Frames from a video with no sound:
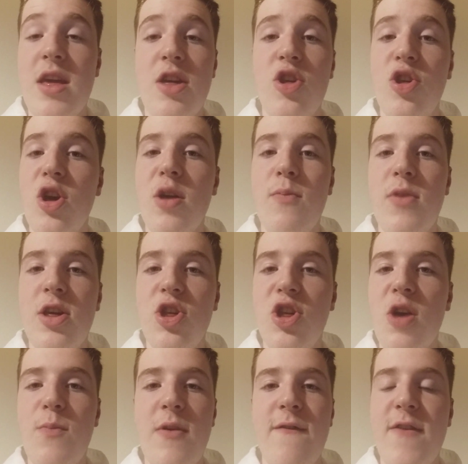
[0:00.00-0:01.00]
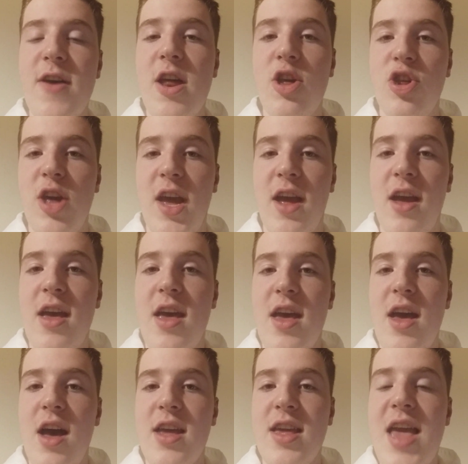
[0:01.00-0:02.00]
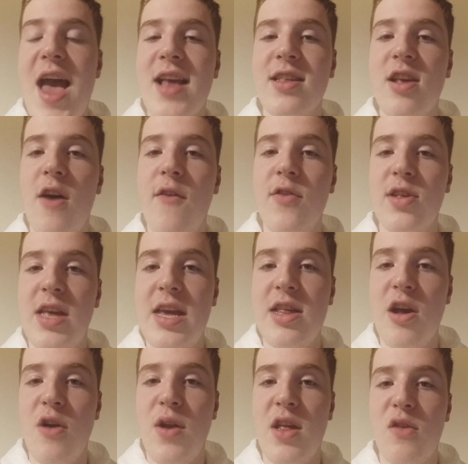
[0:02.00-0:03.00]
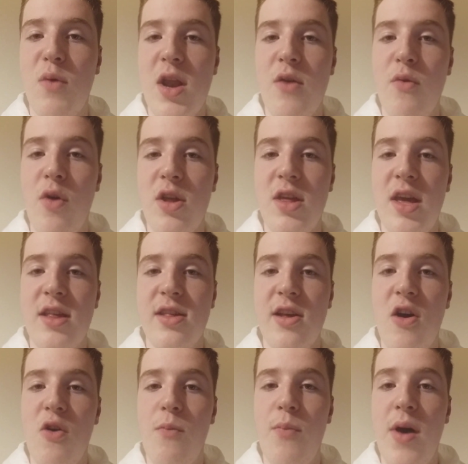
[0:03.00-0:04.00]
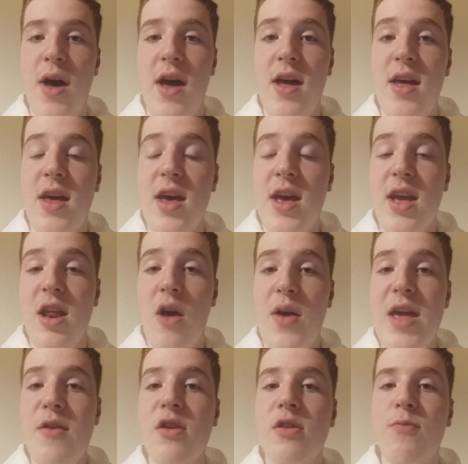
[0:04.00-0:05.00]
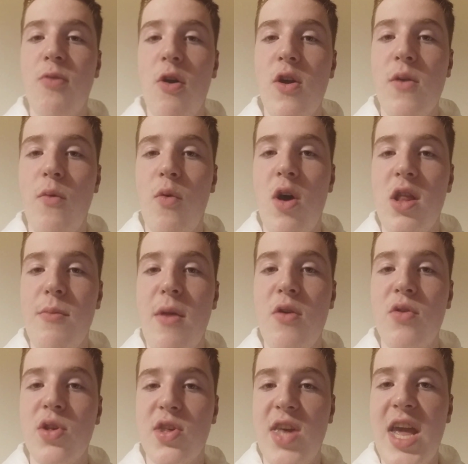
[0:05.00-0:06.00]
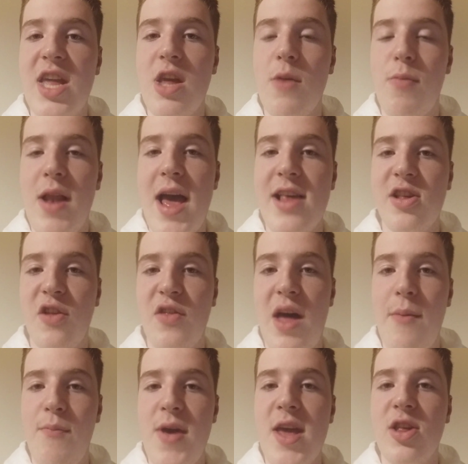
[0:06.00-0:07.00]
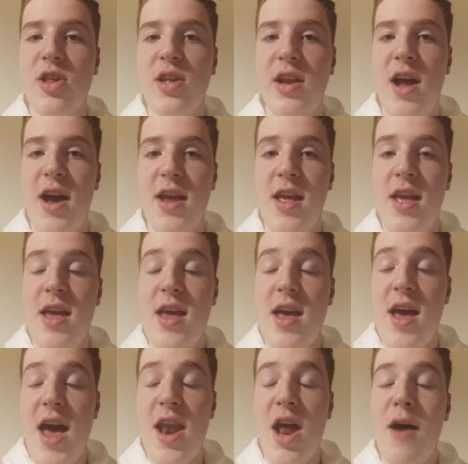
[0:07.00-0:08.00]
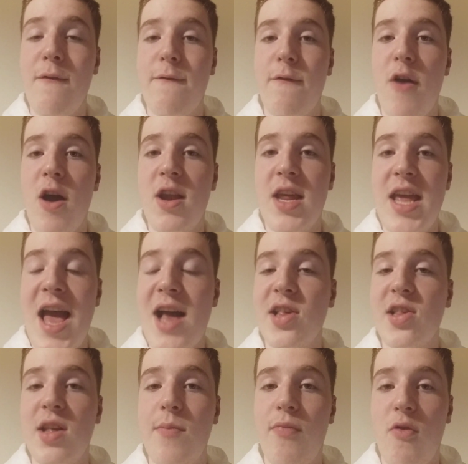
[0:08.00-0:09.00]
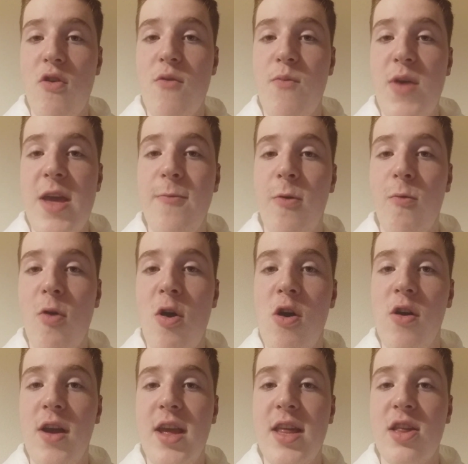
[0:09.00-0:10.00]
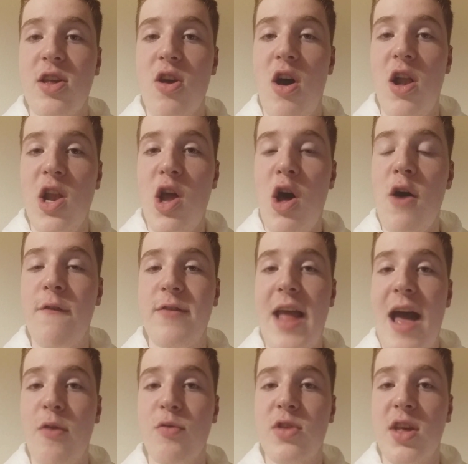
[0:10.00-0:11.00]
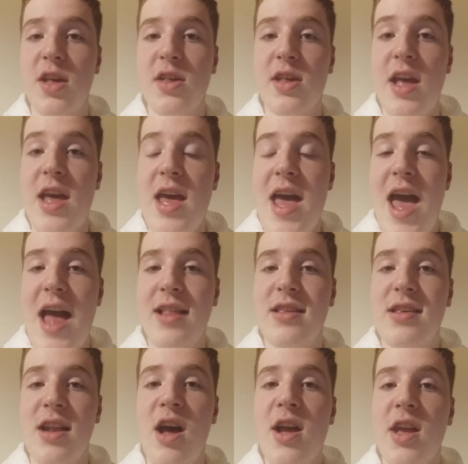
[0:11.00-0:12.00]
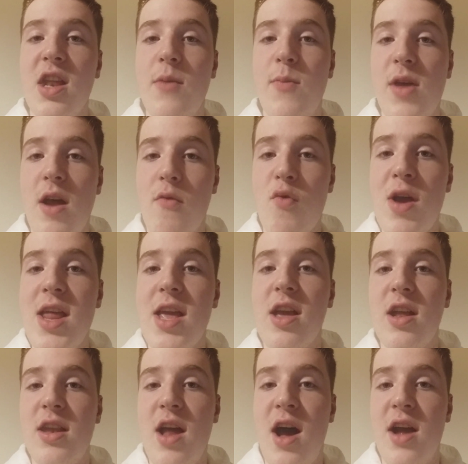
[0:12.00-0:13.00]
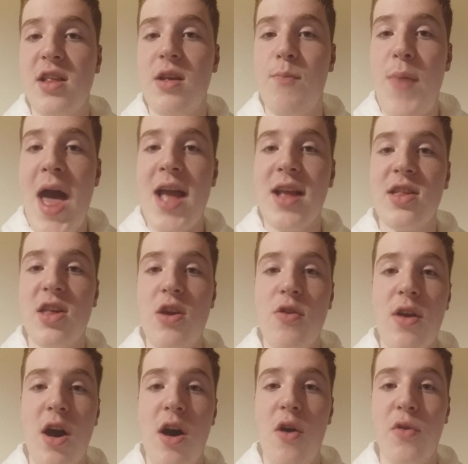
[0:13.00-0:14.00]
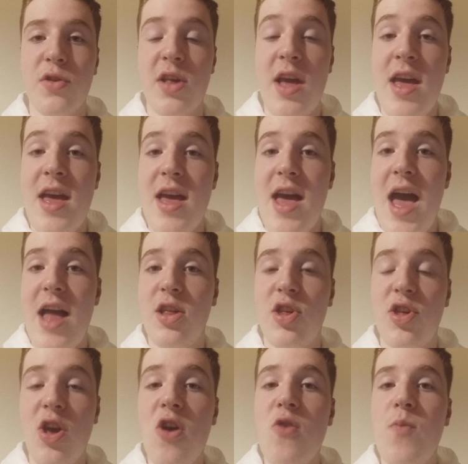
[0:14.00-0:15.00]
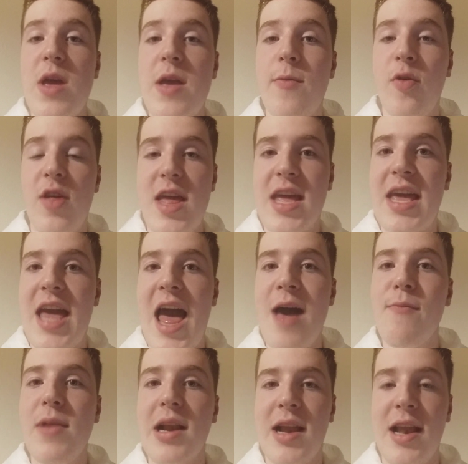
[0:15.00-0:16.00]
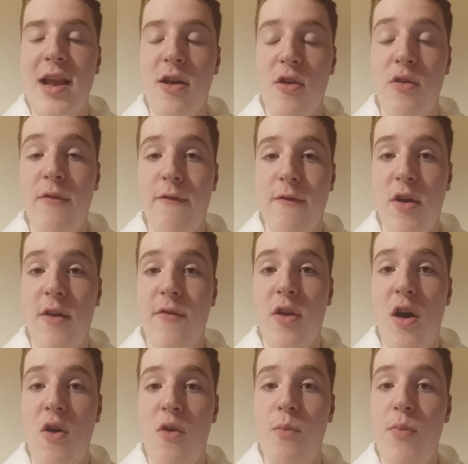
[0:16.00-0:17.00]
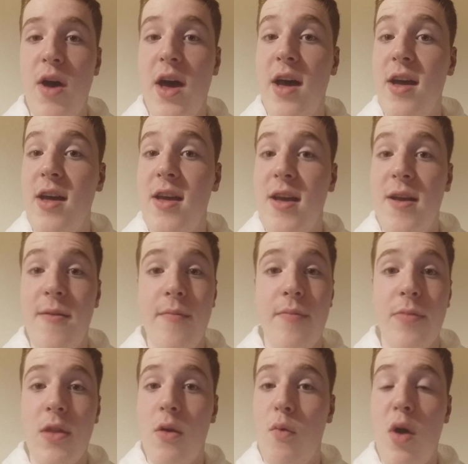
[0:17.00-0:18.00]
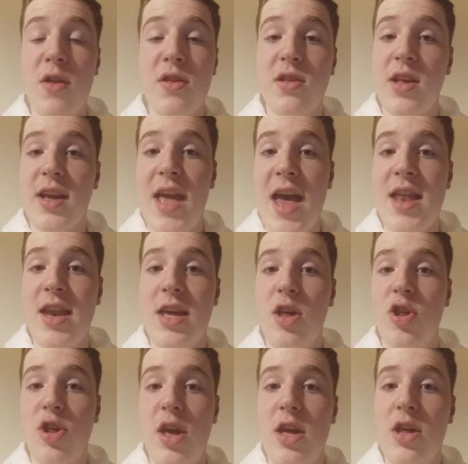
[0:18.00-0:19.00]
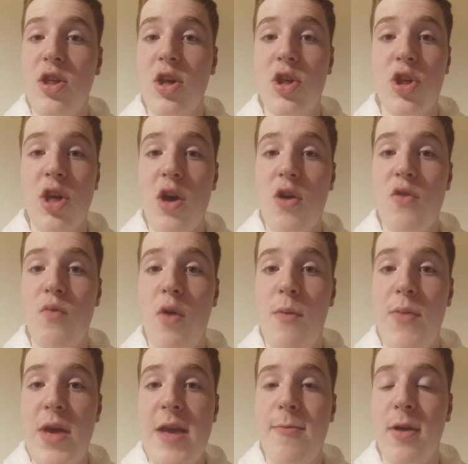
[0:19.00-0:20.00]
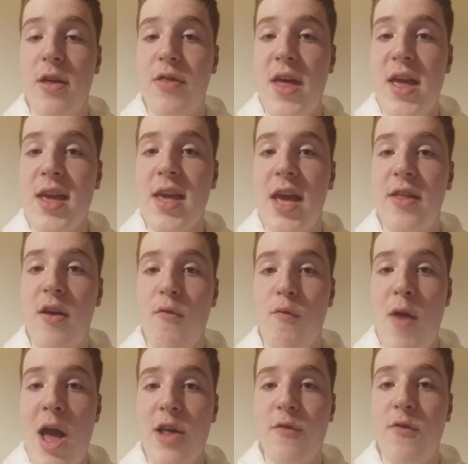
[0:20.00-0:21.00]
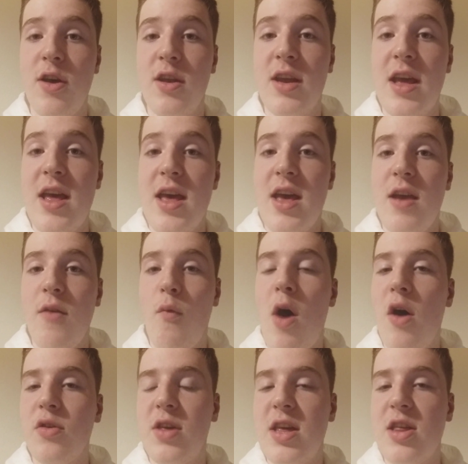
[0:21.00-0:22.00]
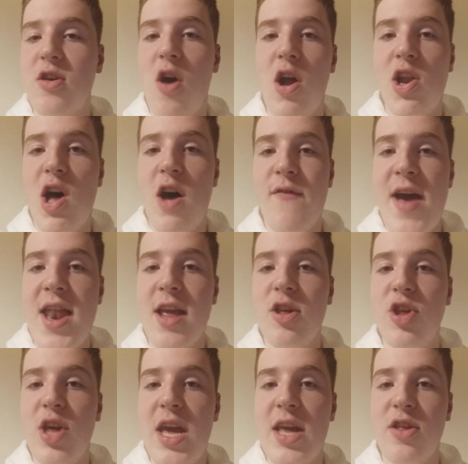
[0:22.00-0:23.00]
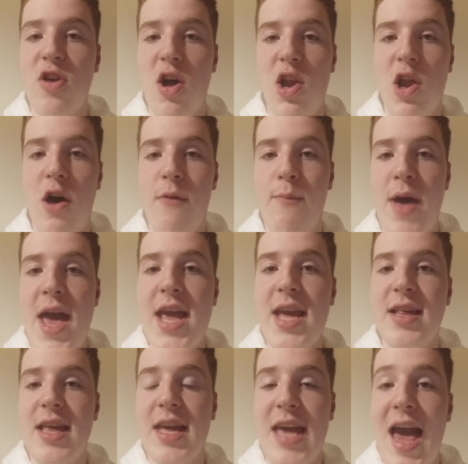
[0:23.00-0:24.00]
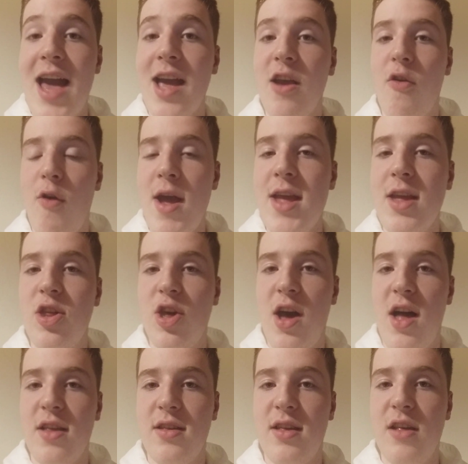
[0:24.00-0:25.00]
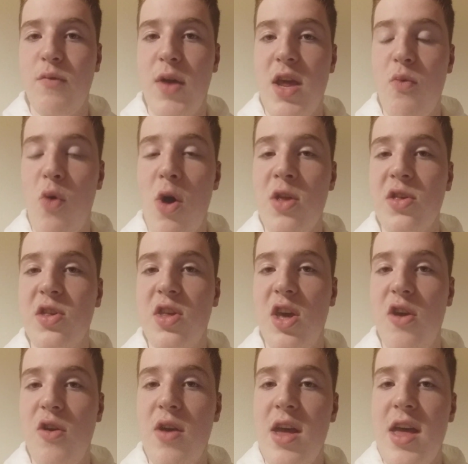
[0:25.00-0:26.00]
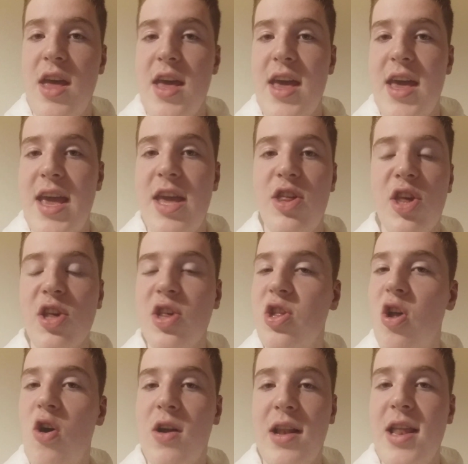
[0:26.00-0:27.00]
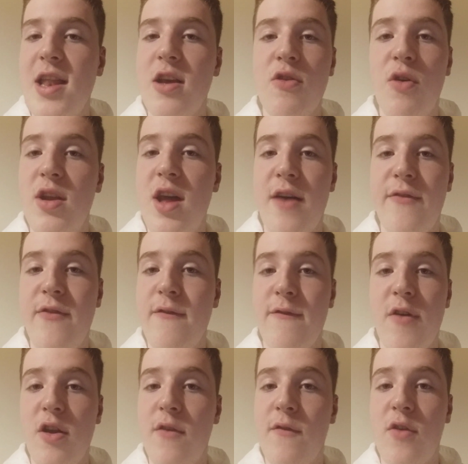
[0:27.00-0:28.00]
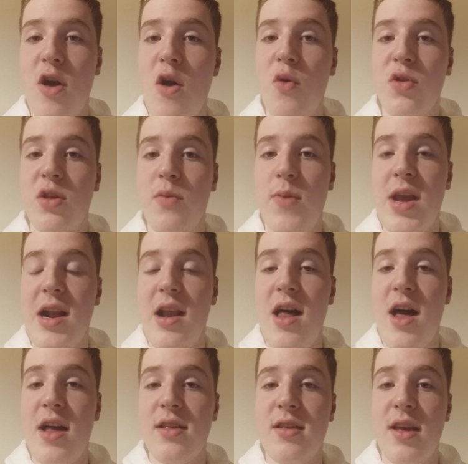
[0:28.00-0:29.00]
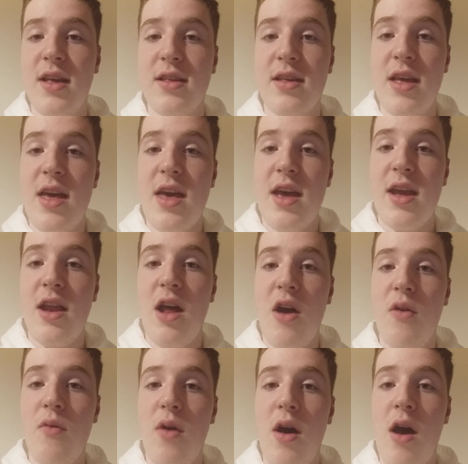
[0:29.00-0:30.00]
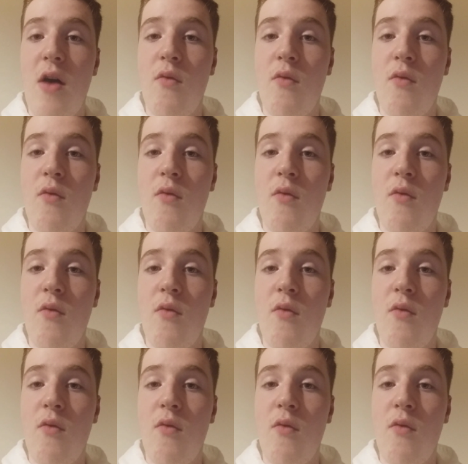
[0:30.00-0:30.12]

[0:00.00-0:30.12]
should be finishing. Yes, obviously he's only 21 years old, but he was probably one of the most senior players on that pitch tonight. And up front, he has to prove people wrong. He's got a lot of doubters, and tonight could have been a really good night to bag 2 goals and show people that he can be clinical in front of goal. But once again, he just showed what people are thinking, that Rashford, whilst he's got a lot of energy, he's got a lot of pace, he can create chances when he wants to. He's just not clinical enough in front of goal to be classed as, classed